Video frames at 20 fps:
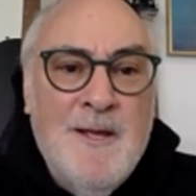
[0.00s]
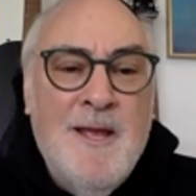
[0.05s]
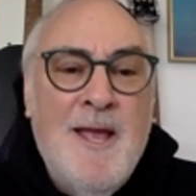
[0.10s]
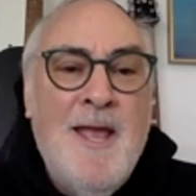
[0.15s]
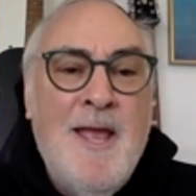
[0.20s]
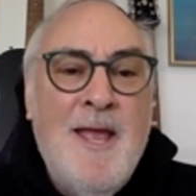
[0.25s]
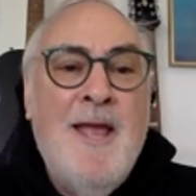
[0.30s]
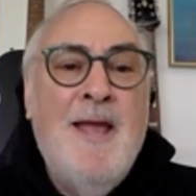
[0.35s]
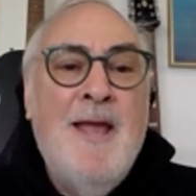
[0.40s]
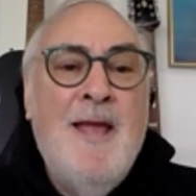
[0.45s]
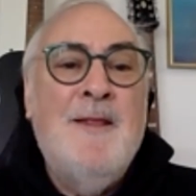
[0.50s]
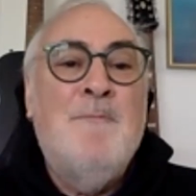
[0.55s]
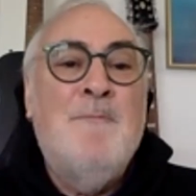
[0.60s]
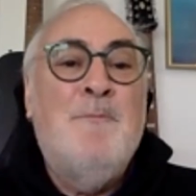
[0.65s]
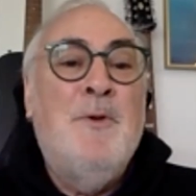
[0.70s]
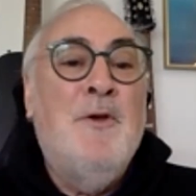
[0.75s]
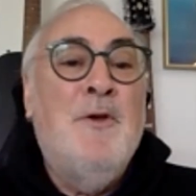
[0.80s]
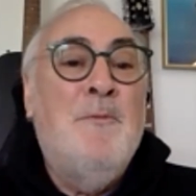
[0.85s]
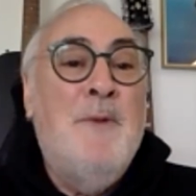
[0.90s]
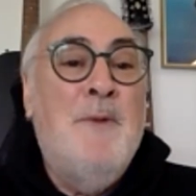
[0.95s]
and
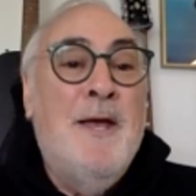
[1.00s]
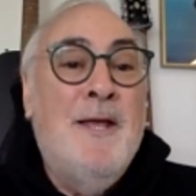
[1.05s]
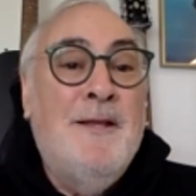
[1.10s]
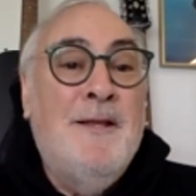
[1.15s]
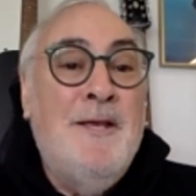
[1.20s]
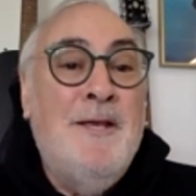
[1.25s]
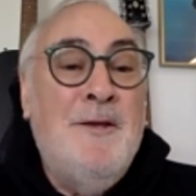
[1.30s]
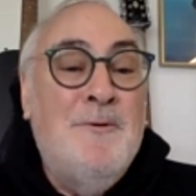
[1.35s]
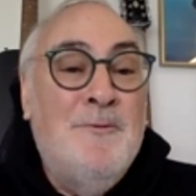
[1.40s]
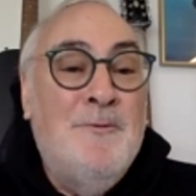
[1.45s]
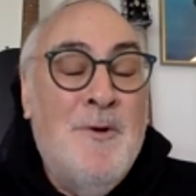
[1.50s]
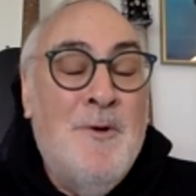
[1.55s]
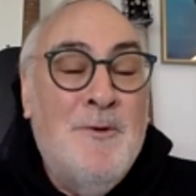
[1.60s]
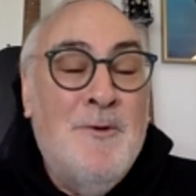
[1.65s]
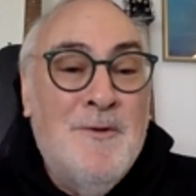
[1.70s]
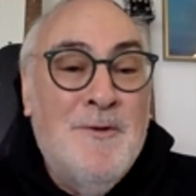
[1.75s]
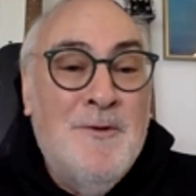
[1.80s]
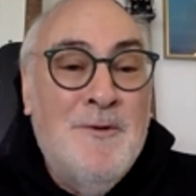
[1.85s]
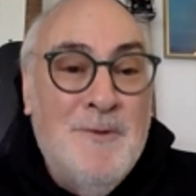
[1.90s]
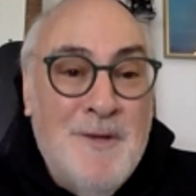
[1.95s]
Bill Medley, who
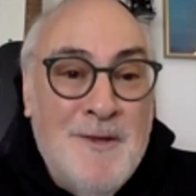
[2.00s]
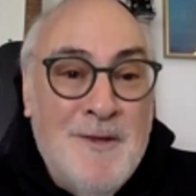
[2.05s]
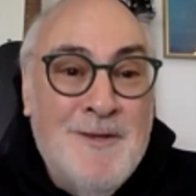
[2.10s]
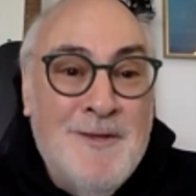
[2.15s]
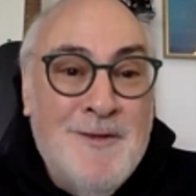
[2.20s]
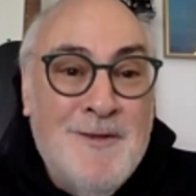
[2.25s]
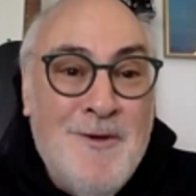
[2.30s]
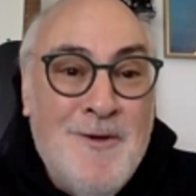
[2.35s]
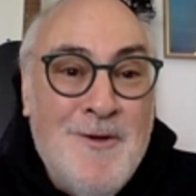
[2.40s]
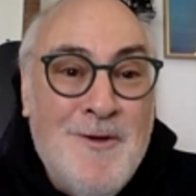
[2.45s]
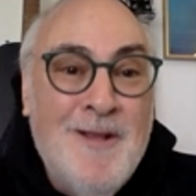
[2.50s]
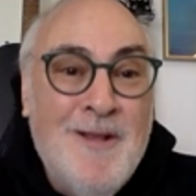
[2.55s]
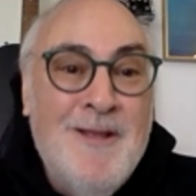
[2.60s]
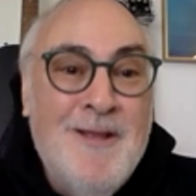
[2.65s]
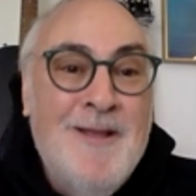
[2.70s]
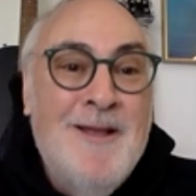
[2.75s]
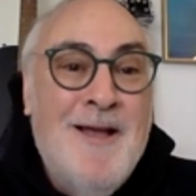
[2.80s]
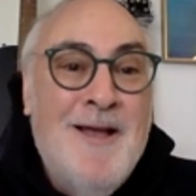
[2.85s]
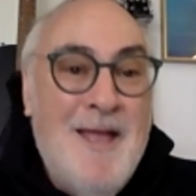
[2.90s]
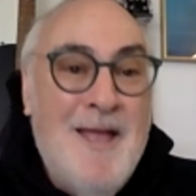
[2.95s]
did the song
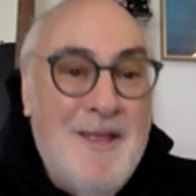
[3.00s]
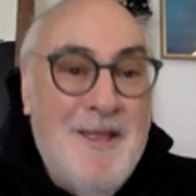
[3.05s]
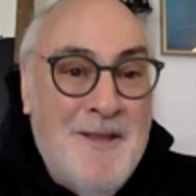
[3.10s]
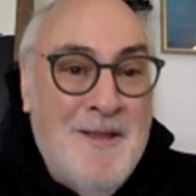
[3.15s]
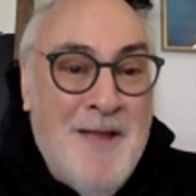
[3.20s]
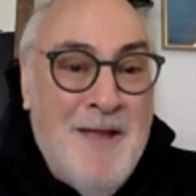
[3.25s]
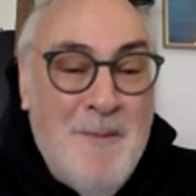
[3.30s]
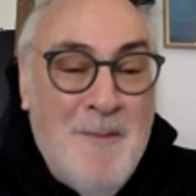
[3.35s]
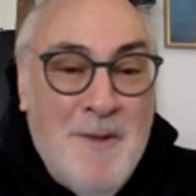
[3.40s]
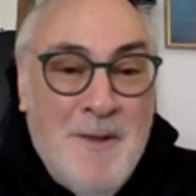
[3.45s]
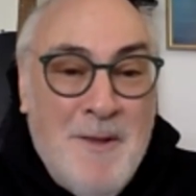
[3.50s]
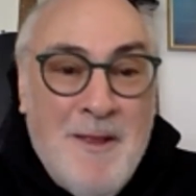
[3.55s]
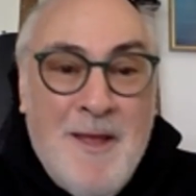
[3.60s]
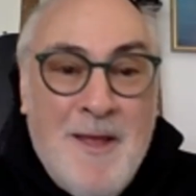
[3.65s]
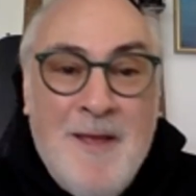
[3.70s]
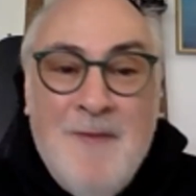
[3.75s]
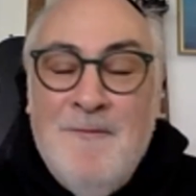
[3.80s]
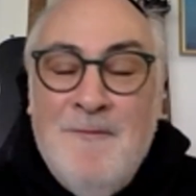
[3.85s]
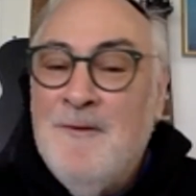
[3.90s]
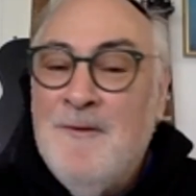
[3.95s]
I Had the Time of Your
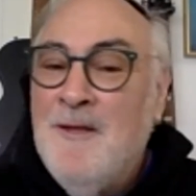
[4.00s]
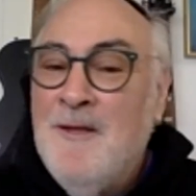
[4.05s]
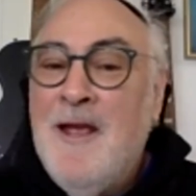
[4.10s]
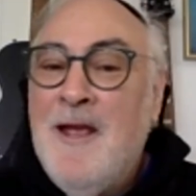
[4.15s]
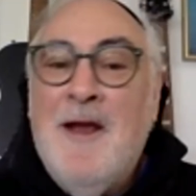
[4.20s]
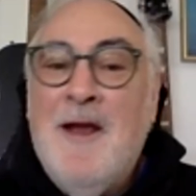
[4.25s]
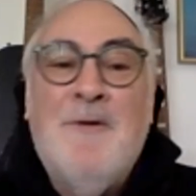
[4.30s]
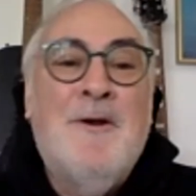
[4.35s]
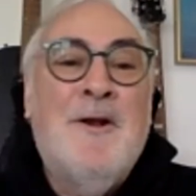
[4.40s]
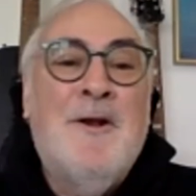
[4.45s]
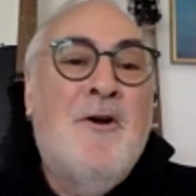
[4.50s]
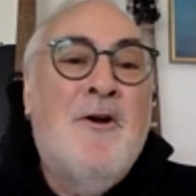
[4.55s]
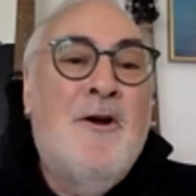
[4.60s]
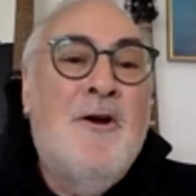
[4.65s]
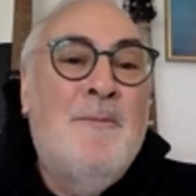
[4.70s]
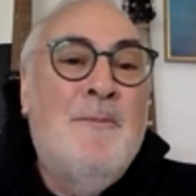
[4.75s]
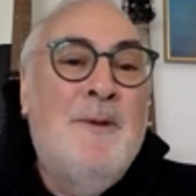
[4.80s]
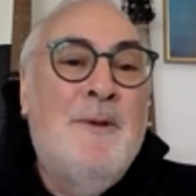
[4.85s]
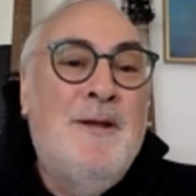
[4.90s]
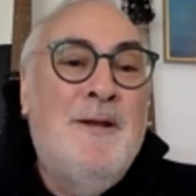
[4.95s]
Life, Eric
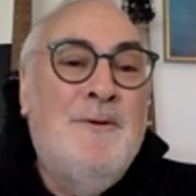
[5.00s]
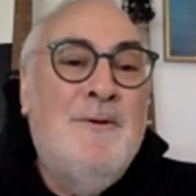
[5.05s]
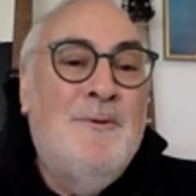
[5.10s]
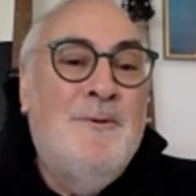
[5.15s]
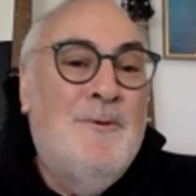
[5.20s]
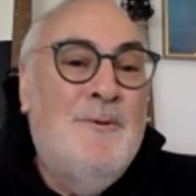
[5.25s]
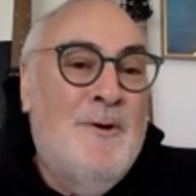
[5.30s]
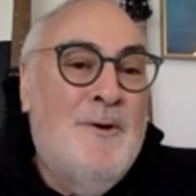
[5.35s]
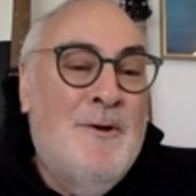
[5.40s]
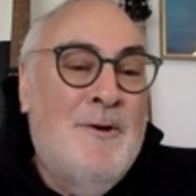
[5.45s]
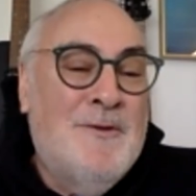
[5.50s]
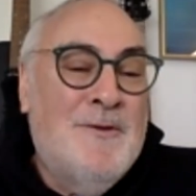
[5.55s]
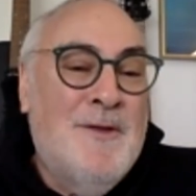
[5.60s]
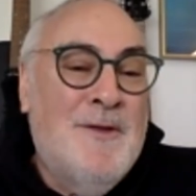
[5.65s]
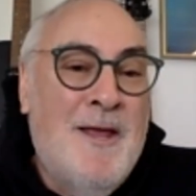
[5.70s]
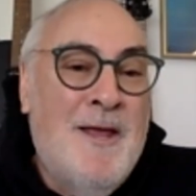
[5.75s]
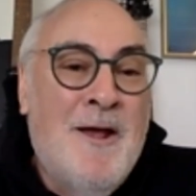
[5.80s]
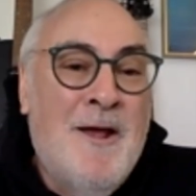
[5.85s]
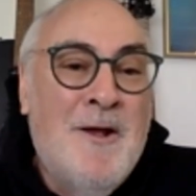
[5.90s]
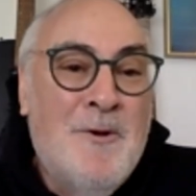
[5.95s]
Carmen, who also
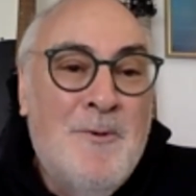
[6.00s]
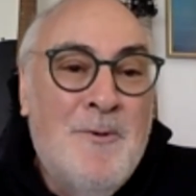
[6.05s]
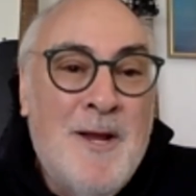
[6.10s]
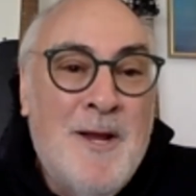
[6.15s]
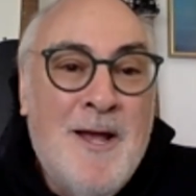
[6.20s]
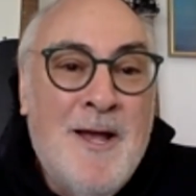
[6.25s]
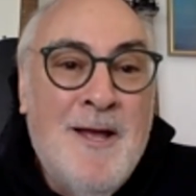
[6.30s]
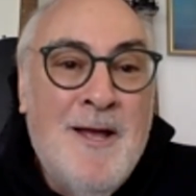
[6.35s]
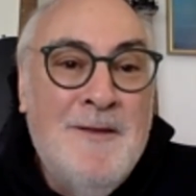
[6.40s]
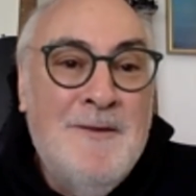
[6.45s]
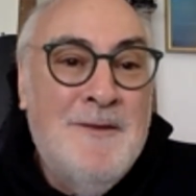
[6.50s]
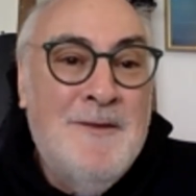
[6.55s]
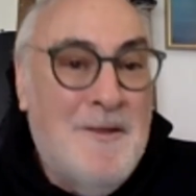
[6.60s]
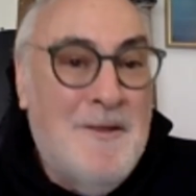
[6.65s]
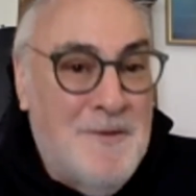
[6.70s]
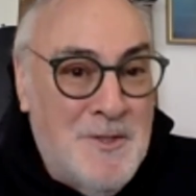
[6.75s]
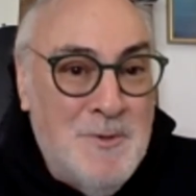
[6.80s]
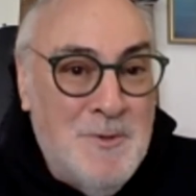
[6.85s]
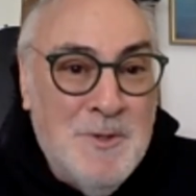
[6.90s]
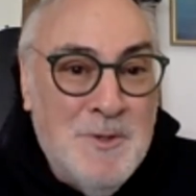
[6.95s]
had Hungry Eyes,
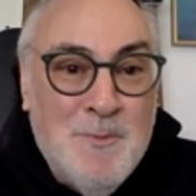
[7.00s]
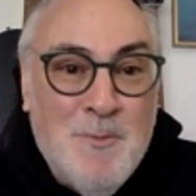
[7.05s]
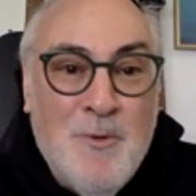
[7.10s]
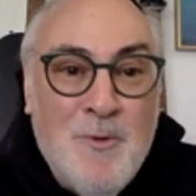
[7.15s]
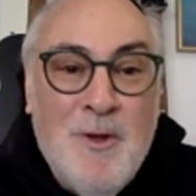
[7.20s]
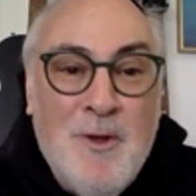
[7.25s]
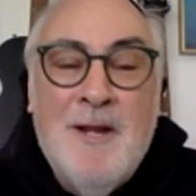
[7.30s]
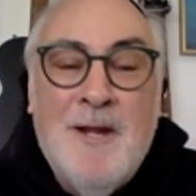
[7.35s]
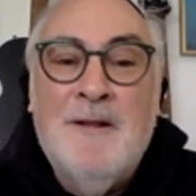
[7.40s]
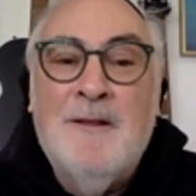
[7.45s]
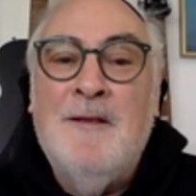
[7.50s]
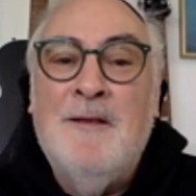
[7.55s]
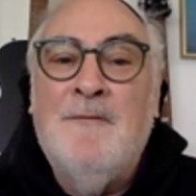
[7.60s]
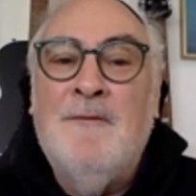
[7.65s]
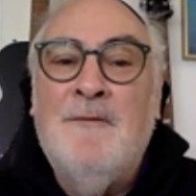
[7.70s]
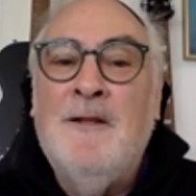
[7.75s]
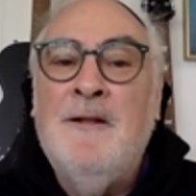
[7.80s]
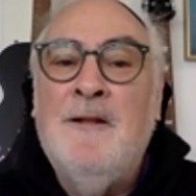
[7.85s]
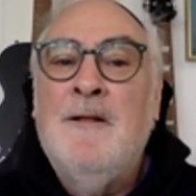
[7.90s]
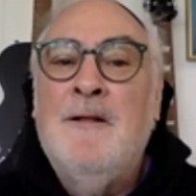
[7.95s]
nice Jewish boy out of
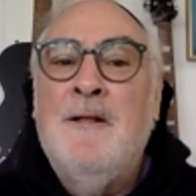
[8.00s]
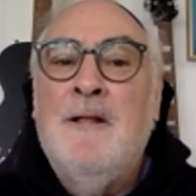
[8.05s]
Cleveland.